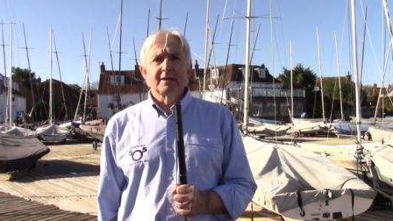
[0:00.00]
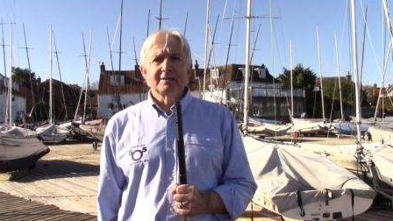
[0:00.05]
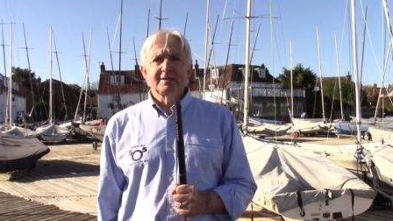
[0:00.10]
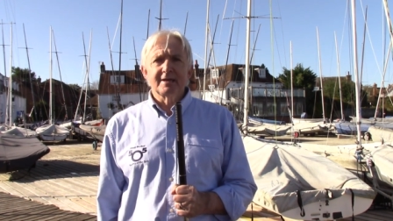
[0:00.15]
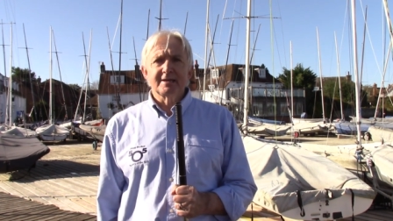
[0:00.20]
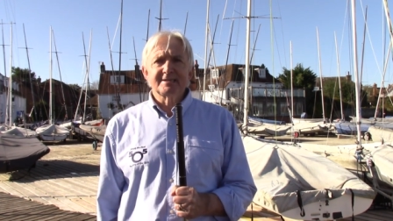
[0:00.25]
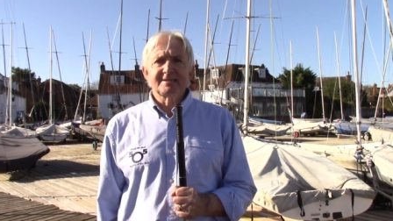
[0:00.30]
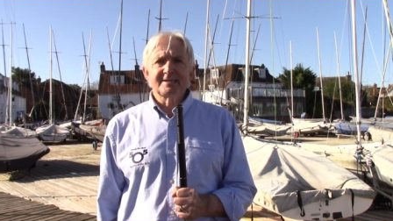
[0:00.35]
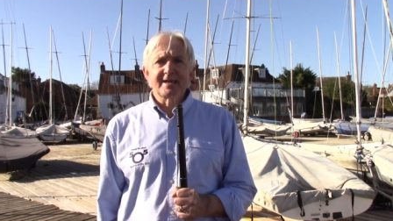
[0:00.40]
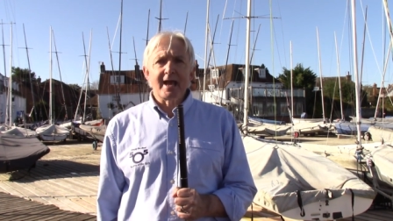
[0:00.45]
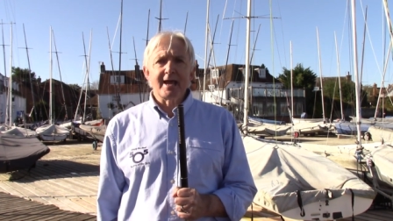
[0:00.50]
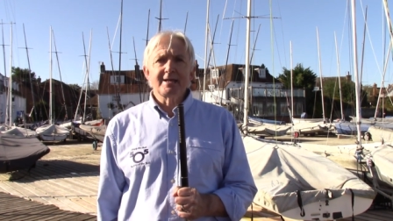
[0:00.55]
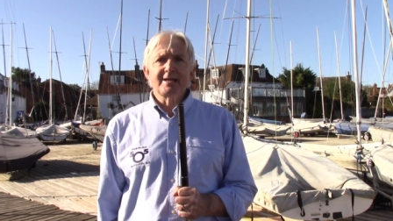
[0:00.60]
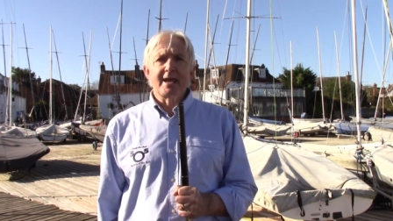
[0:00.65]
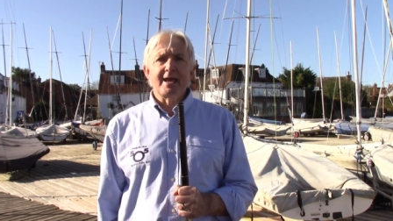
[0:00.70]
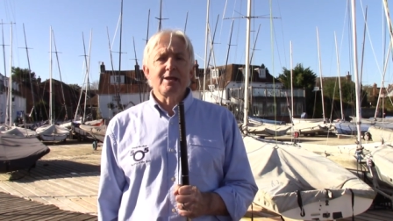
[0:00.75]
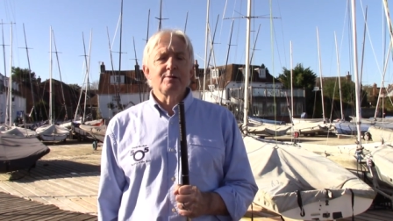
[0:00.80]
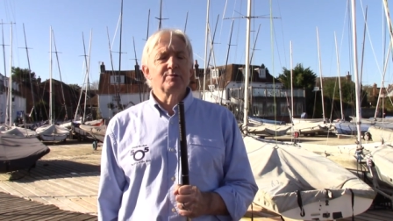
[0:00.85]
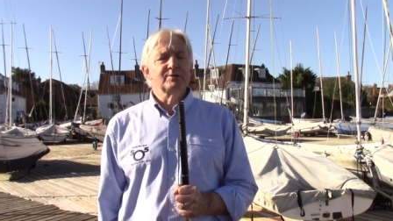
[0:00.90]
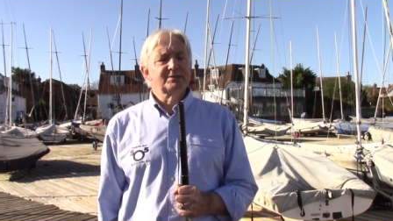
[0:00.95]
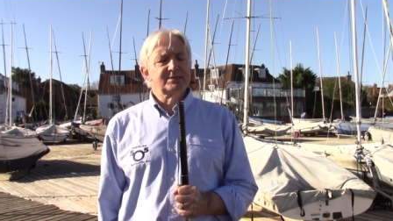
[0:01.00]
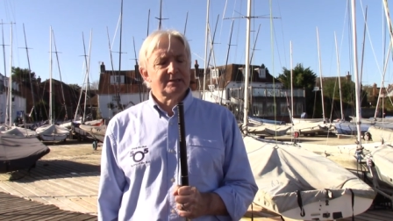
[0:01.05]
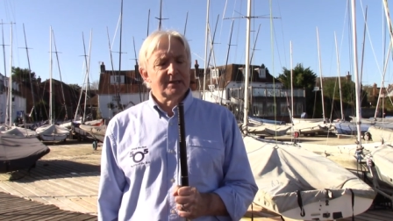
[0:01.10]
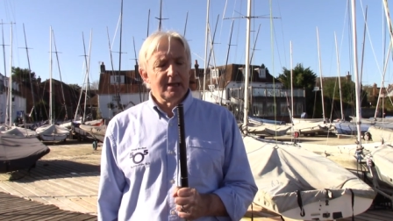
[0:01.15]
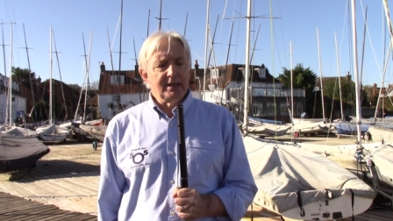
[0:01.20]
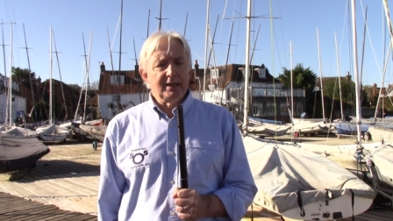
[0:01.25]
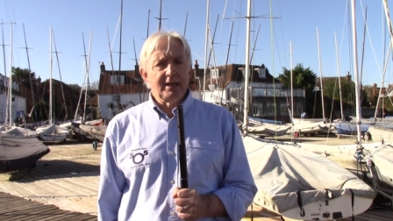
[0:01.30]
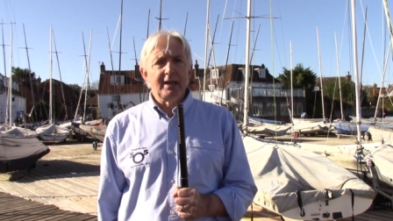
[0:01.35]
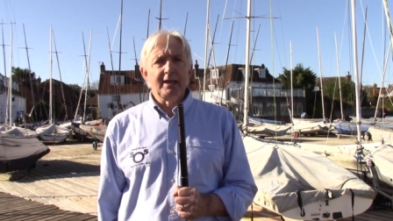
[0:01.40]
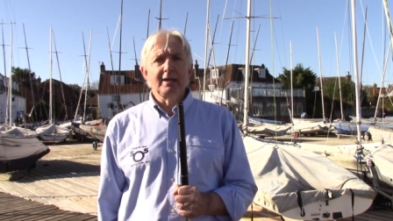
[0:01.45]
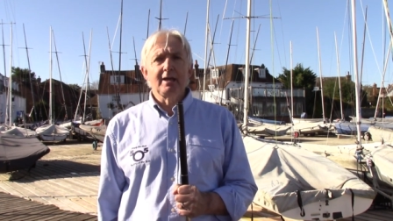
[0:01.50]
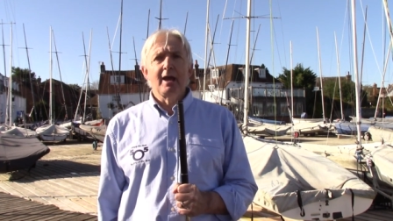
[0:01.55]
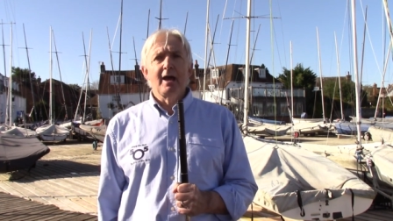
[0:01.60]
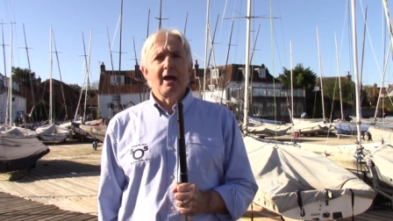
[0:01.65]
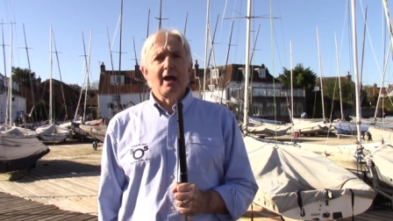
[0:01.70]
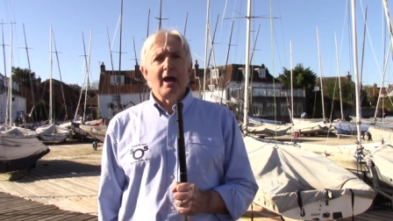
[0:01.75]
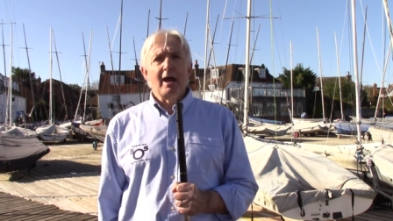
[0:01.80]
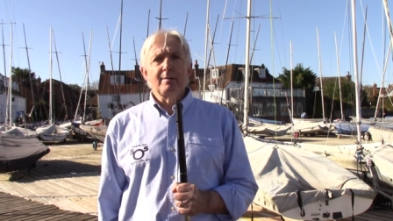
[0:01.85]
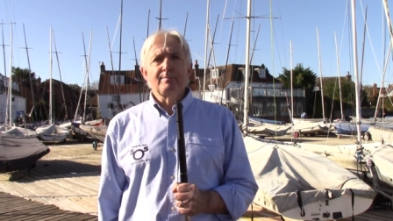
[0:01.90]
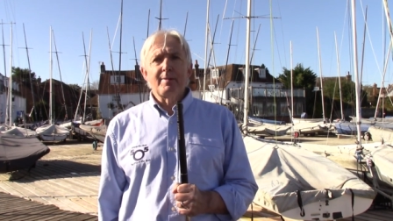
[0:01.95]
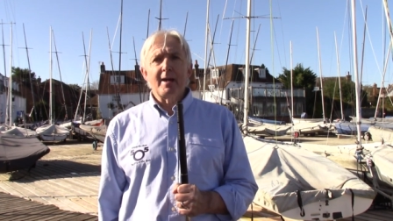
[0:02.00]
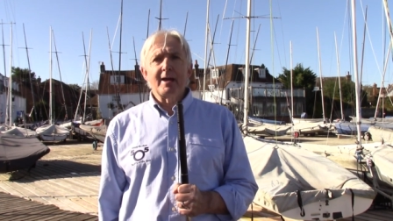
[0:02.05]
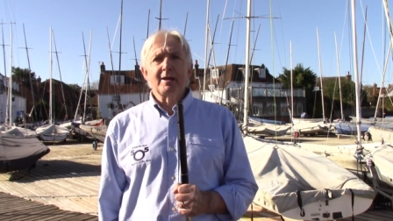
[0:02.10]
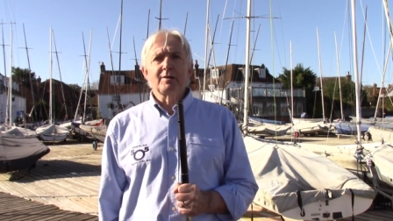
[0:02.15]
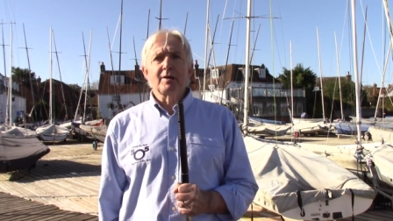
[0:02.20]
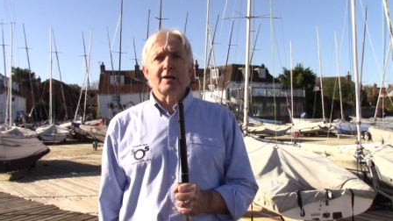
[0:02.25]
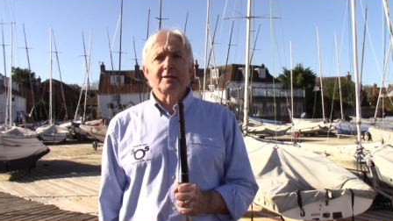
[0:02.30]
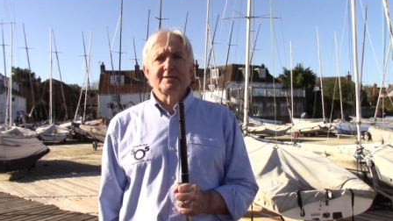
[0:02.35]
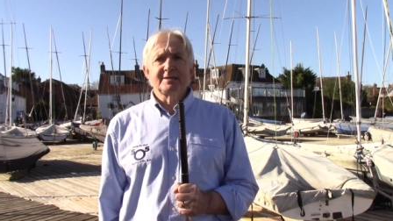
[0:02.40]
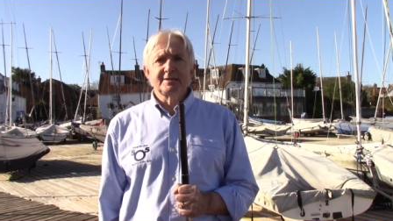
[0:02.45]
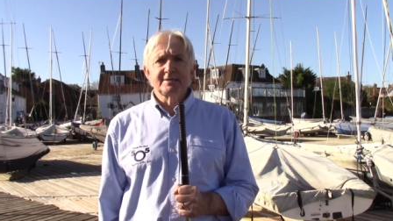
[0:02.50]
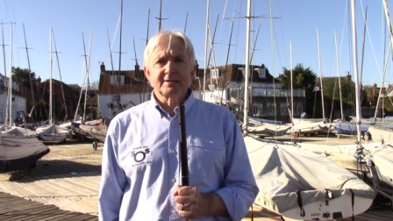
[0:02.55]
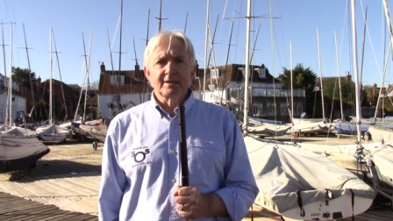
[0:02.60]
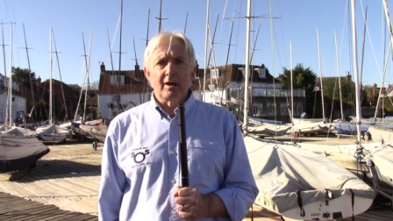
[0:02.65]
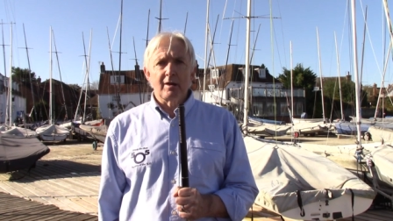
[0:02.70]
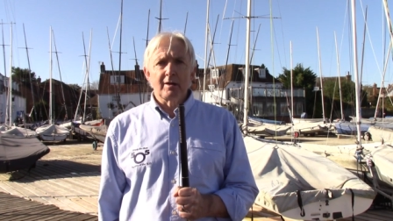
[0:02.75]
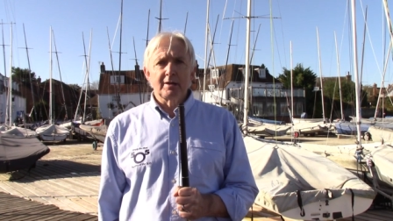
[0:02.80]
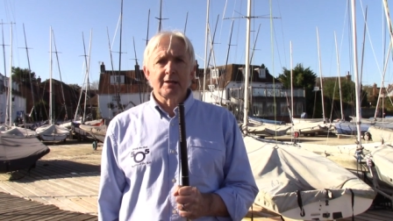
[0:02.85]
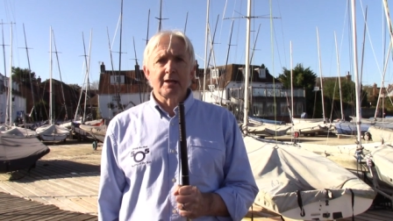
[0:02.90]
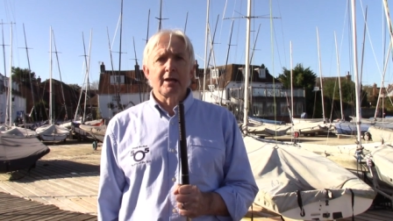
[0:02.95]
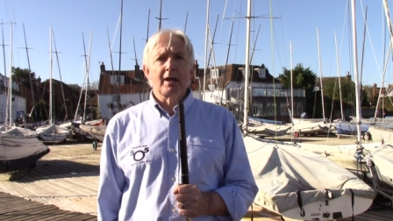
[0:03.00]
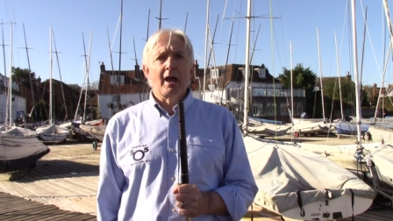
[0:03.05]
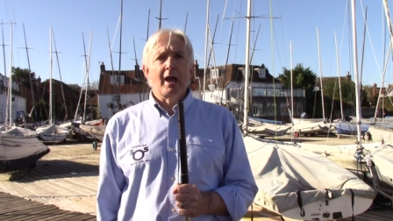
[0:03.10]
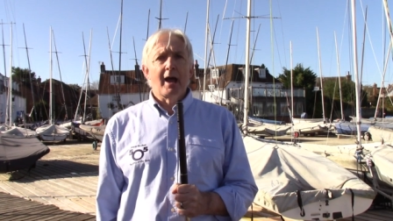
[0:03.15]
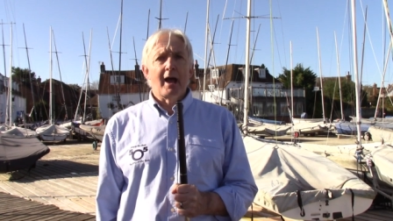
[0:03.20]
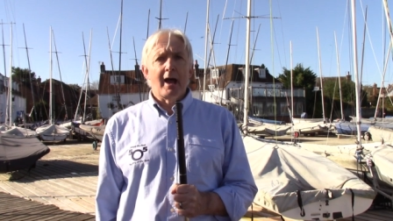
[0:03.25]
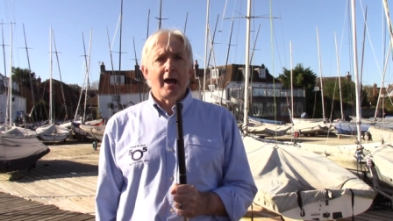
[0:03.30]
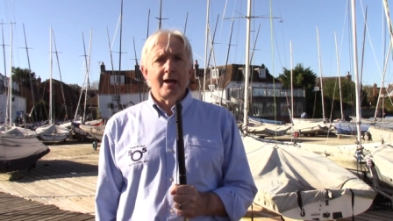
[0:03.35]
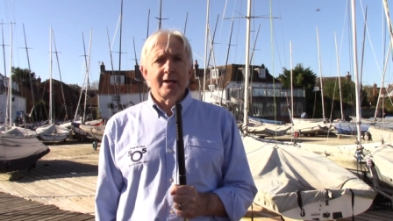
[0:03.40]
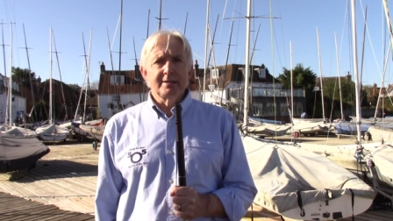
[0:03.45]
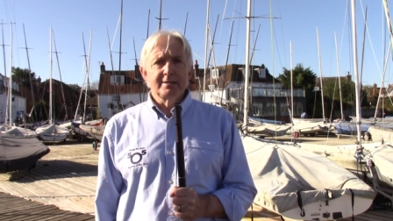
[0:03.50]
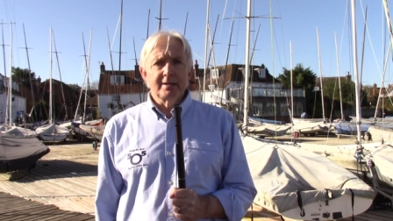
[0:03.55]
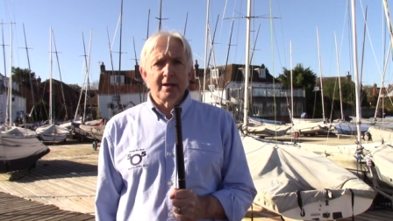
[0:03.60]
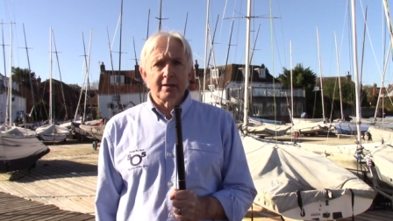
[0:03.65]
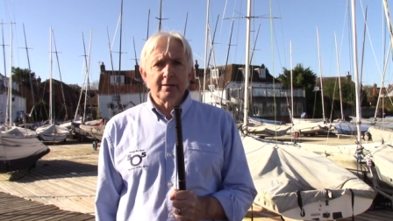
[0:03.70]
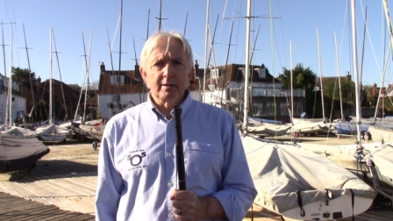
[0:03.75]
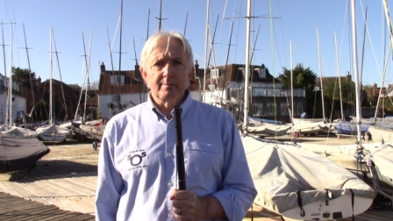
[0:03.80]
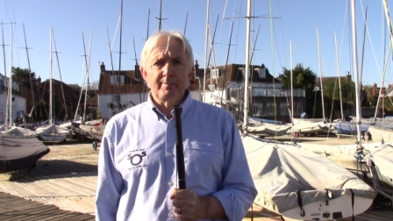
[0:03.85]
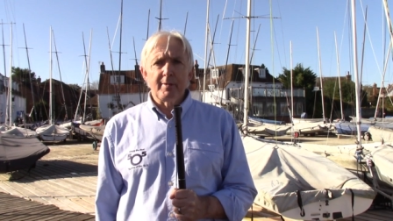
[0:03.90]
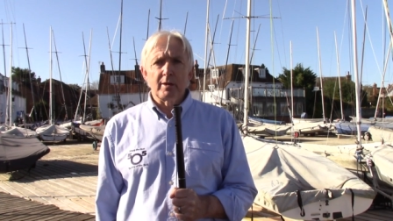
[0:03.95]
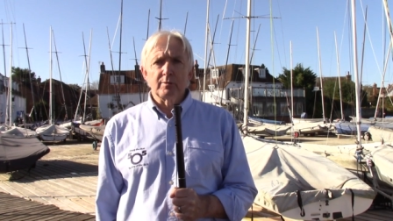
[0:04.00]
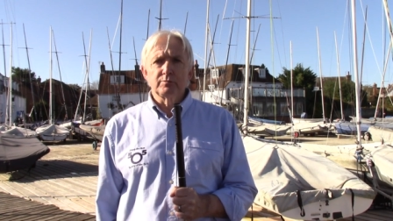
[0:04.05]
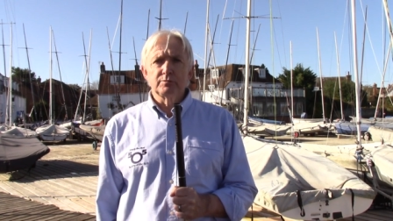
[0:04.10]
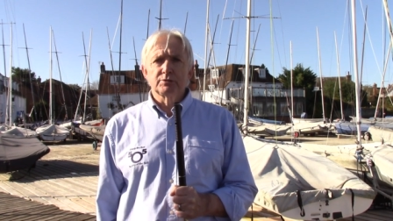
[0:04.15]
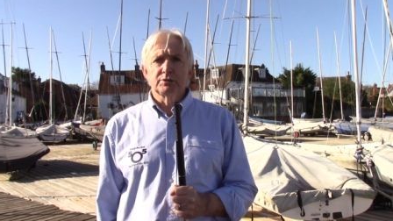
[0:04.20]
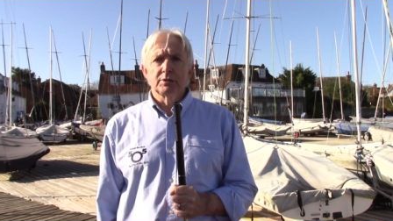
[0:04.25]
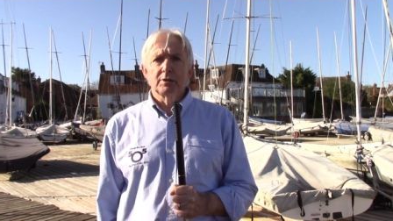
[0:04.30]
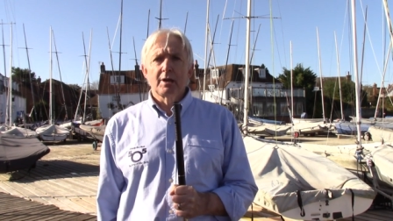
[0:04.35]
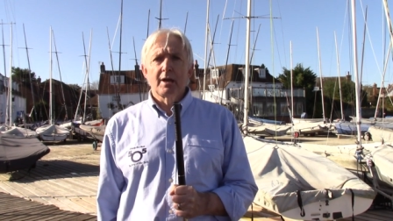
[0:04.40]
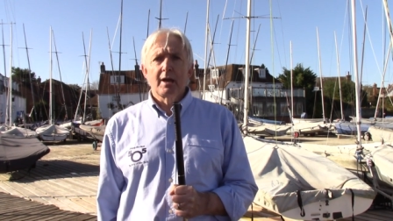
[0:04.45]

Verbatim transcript: that said he was thinking about designing another boat,